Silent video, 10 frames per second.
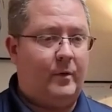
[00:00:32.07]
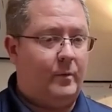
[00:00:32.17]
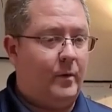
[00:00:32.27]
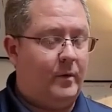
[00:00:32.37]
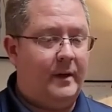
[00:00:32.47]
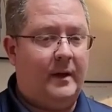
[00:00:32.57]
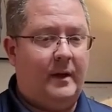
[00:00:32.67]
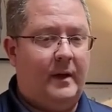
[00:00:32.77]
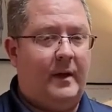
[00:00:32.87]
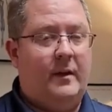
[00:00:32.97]
foam rolling,
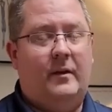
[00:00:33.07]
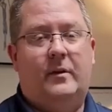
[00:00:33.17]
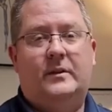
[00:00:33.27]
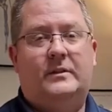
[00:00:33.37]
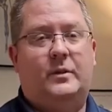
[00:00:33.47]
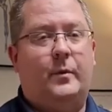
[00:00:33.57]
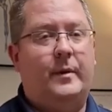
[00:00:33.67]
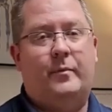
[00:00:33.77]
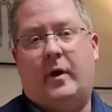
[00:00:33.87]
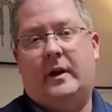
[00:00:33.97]
there are so many
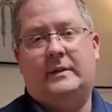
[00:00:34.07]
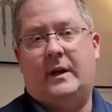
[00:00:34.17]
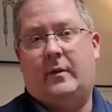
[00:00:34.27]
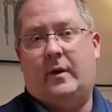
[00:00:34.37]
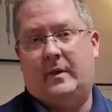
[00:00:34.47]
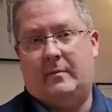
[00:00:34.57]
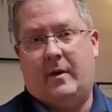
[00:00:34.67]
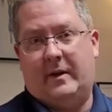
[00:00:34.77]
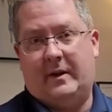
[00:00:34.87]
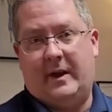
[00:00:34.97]
products out on the
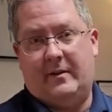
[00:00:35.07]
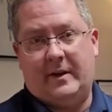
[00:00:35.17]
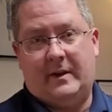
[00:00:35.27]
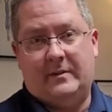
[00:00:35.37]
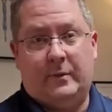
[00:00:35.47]
market nowadays,